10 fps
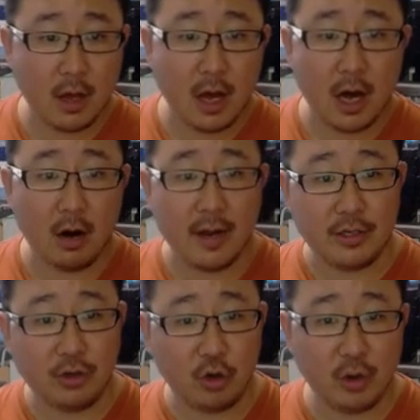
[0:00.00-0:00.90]
All right,
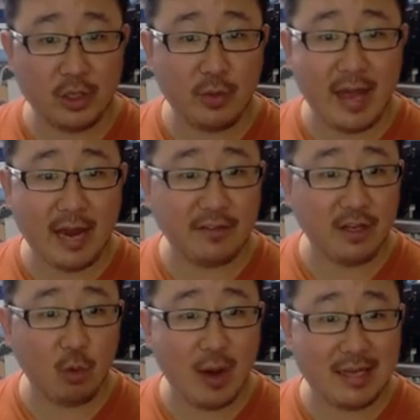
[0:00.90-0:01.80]
so Chris with the NFC
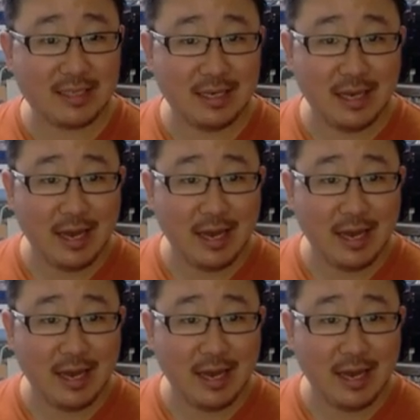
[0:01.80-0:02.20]
West,